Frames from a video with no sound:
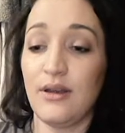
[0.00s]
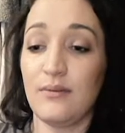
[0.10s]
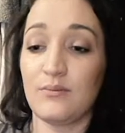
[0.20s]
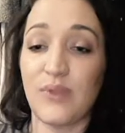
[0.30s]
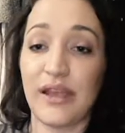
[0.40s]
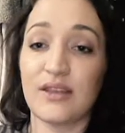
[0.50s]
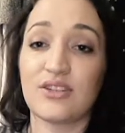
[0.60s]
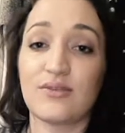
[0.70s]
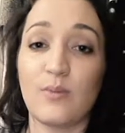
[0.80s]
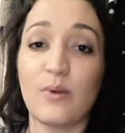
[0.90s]
like
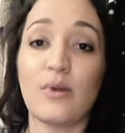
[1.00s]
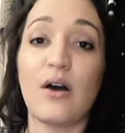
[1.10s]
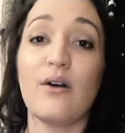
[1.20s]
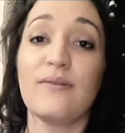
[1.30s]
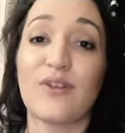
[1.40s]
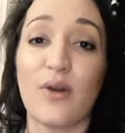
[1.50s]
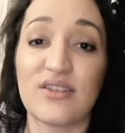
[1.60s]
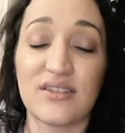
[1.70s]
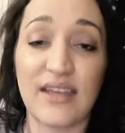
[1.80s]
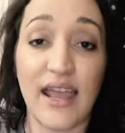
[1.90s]
all of the
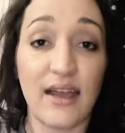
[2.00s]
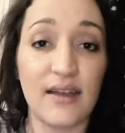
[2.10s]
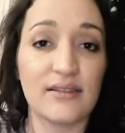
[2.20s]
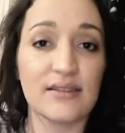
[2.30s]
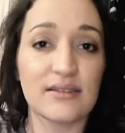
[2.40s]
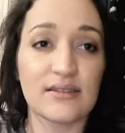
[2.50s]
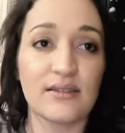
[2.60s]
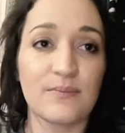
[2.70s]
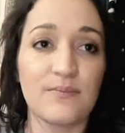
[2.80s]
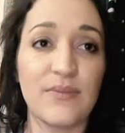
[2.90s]
questions I asked,
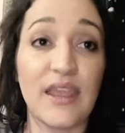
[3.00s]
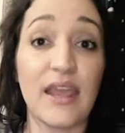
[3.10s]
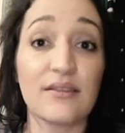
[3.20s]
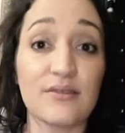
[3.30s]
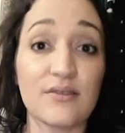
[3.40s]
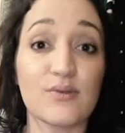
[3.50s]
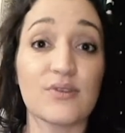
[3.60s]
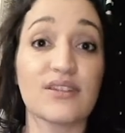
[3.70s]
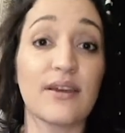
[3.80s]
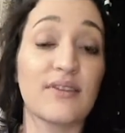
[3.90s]
the answers were
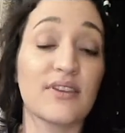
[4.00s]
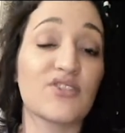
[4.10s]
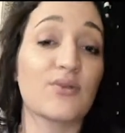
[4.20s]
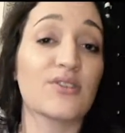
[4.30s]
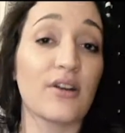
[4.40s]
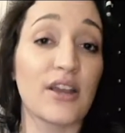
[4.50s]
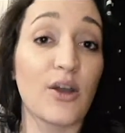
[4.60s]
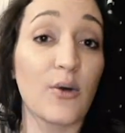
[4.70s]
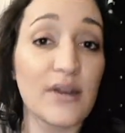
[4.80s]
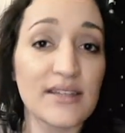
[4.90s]
stuff that she was already
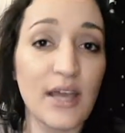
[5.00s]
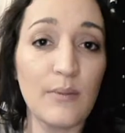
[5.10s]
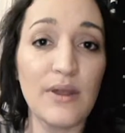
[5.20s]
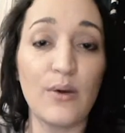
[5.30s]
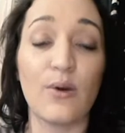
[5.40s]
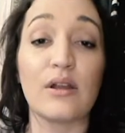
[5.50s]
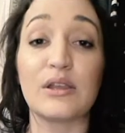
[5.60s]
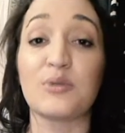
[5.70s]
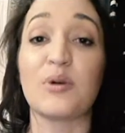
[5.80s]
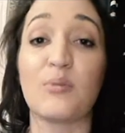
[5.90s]
going to tell me or a
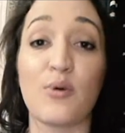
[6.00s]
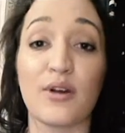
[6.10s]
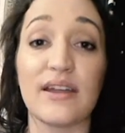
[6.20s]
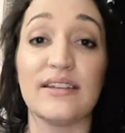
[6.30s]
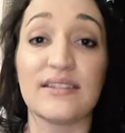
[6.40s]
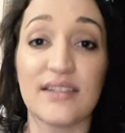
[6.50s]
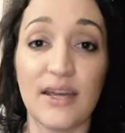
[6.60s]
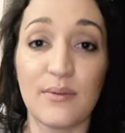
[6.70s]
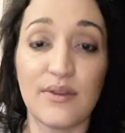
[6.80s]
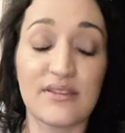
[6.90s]
little bit more in
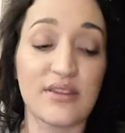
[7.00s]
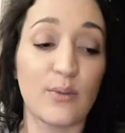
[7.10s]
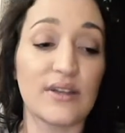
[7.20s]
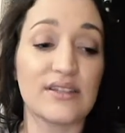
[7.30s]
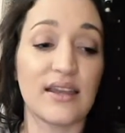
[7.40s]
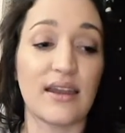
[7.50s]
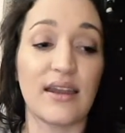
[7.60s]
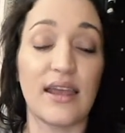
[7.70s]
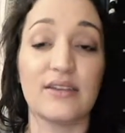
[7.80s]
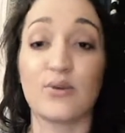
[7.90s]
depth. And so we did
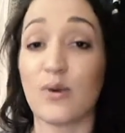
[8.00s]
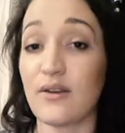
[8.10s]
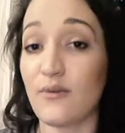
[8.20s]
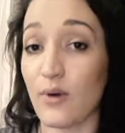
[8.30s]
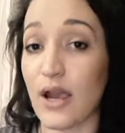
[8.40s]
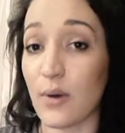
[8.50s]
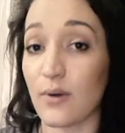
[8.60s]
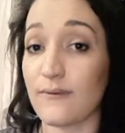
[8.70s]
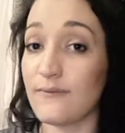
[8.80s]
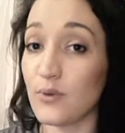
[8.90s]
a
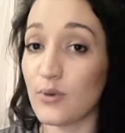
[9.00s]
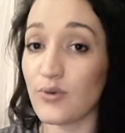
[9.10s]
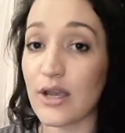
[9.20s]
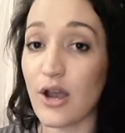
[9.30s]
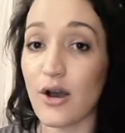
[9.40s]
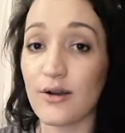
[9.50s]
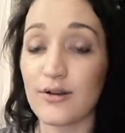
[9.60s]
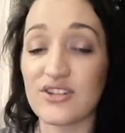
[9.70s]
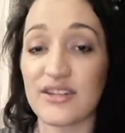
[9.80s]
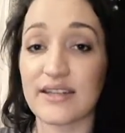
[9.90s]
24-hour food recall.
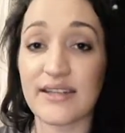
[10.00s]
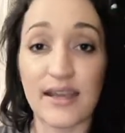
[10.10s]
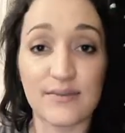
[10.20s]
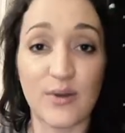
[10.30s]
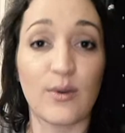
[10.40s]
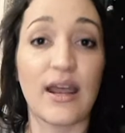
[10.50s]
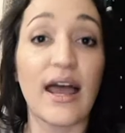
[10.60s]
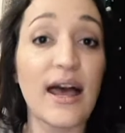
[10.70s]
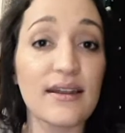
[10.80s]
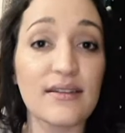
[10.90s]
She just asked me what I
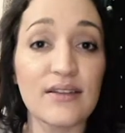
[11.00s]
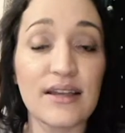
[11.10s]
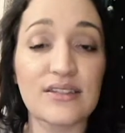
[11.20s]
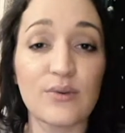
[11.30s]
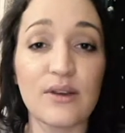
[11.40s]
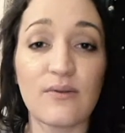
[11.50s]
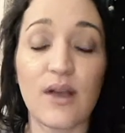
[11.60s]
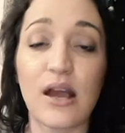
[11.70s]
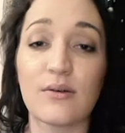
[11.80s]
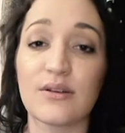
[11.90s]
had in the last 24
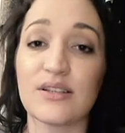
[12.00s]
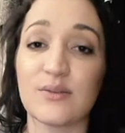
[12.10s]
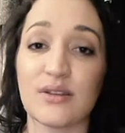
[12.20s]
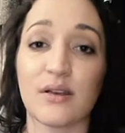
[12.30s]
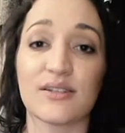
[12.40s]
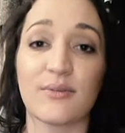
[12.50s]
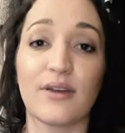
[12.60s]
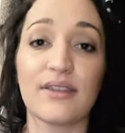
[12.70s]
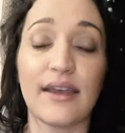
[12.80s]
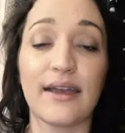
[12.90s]
hours. We talked
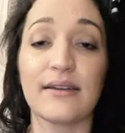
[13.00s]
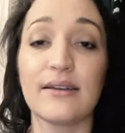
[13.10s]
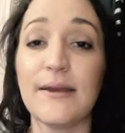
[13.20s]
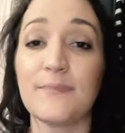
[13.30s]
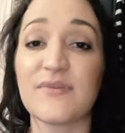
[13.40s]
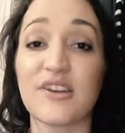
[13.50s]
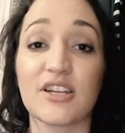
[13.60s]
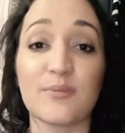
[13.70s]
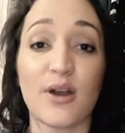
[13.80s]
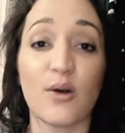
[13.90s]
about that. Talked
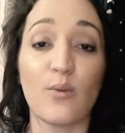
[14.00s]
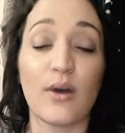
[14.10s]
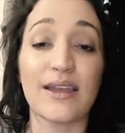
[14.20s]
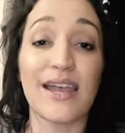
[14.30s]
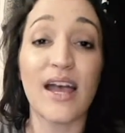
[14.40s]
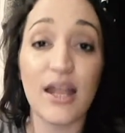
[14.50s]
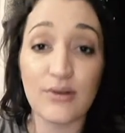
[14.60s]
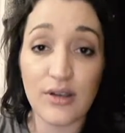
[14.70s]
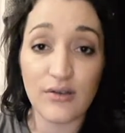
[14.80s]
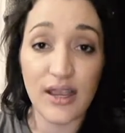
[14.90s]
about what
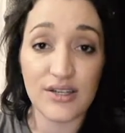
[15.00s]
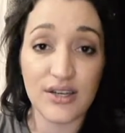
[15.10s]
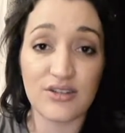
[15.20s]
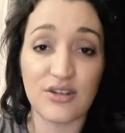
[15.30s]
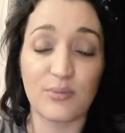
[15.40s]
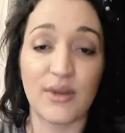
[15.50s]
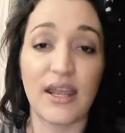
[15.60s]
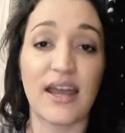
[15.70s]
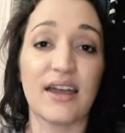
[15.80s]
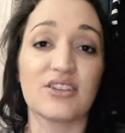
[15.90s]
calorie range I should be
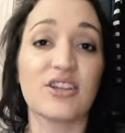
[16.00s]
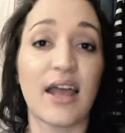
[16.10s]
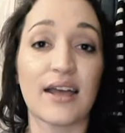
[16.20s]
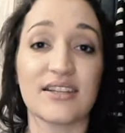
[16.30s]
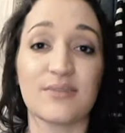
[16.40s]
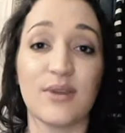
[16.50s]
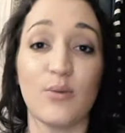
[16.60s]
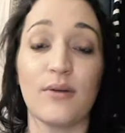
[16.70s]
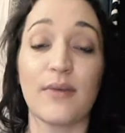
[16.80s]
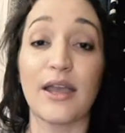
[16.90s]
at. She asked me
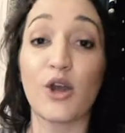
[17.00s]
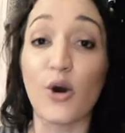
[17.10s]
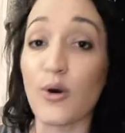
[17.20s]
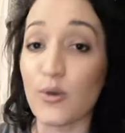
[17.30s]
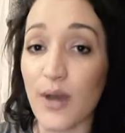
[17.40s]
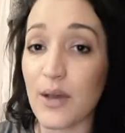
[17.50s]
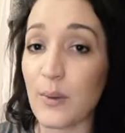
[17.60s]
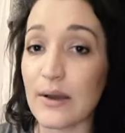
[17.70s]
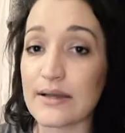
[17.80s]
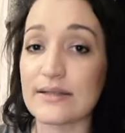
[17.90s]
what my goal weight
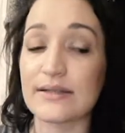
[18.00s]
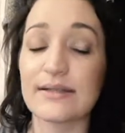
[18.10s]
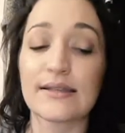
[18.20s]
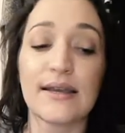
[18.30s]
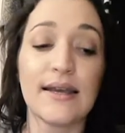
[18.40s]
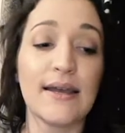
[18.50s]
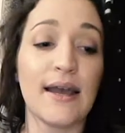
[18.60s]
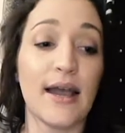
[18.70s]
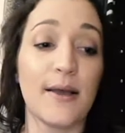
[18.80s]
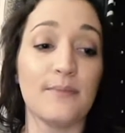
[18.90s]
was.
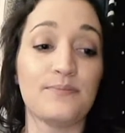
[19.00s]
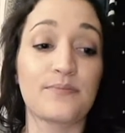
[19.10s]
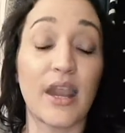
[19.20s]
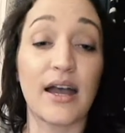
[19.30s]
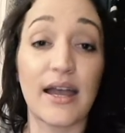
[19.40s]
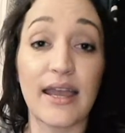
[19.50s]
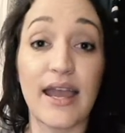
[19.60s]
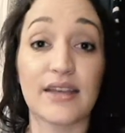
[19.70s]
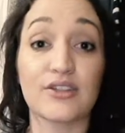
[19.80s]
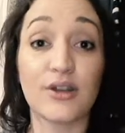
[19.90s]
I
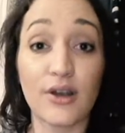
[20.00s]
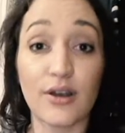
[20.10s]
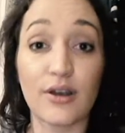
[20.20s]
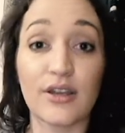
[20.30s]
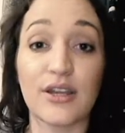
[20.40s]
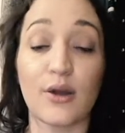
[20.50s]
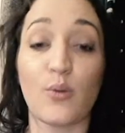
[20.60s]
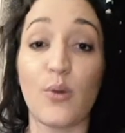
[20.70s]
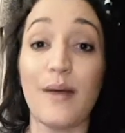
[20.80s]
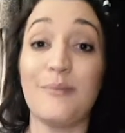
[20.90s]
asked her,
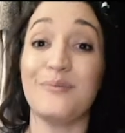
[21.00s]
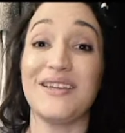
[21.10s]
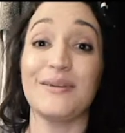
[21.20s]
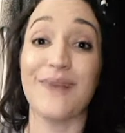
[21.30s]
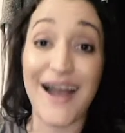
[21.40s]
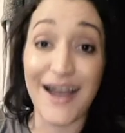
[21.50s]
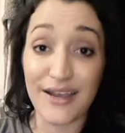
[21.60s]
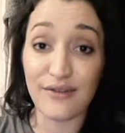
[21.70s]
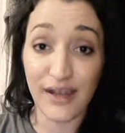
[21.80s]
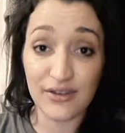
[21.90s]
what BMI
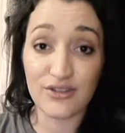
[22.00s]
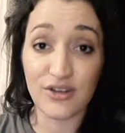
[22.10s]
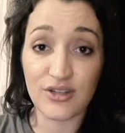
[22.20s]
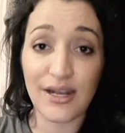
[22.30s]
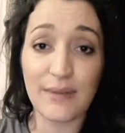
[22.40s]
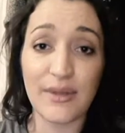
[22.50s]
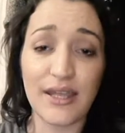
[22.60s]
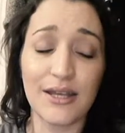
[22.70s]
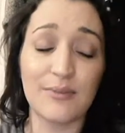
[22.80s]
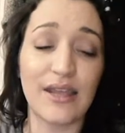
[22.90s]
range should I be
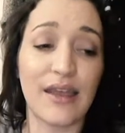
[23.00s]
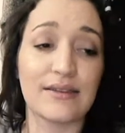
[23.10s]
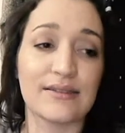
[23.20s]
in, because